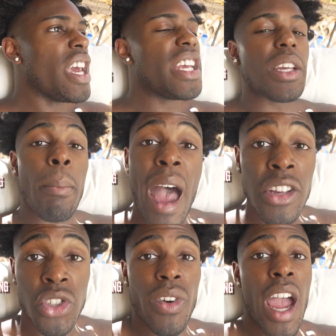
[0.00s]
he's a
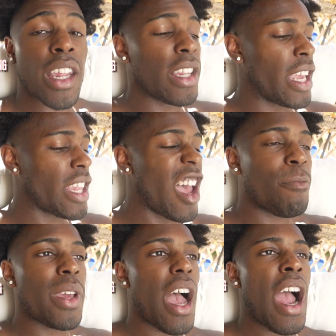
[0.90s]
master at it like the
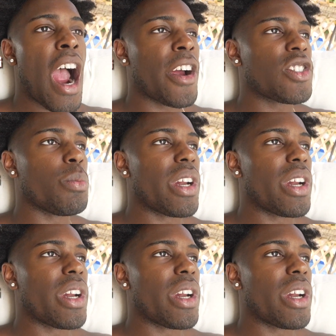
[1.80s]
fbi hires him